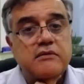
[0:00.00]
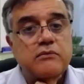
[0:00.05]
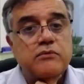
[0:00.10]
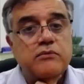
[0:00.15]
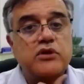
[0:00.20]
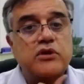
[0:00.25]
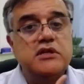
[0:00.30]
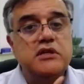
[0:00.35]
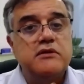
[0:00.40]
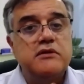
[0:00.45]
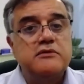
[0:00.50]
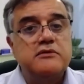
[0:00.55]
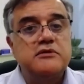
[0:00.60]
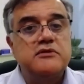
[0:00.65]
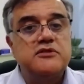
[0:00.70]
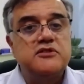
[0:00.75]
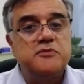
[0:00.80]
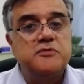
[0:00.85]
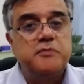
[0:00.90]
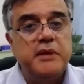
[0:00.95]
both in terms
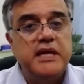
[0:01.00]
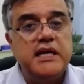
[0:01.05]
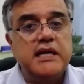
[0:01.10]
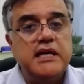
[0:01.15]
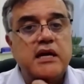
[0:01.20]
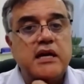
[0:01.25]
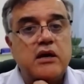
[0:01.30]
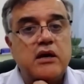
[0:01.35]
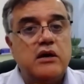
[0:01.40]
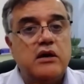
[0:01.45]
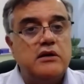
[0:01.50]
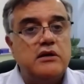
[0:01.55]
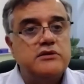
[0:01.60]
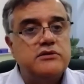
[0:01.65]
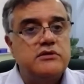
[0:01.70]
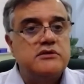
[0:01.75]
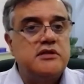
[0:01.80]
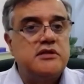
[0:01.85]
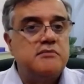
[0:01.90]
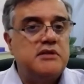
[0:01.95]
of speed, and
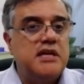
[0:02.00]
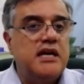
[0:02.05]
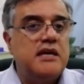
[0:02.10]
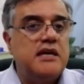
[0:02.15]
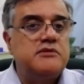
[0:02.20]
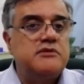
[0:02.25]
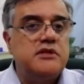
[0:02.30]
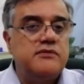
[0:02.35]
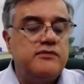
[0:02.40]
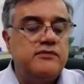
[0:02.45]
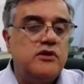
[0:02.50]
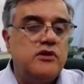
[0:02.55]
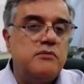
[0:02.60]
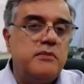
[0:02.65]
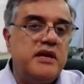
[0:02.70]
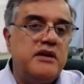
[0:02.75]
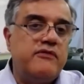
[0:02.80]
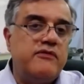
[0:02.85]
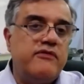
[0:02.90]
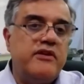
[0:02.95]
also sometimes if your
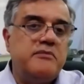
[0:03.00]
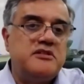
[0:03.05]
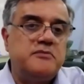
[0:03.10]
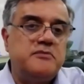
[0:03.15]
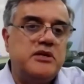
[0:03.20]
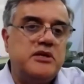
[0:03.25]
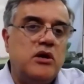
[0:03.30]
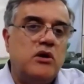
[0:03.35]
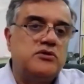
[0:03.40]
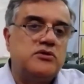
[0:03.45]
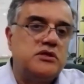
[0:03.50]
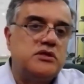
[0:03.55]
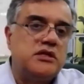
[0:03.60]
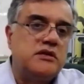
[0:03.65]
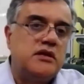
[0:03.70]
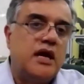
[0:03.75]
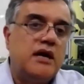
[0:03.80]
mainframe is being hosted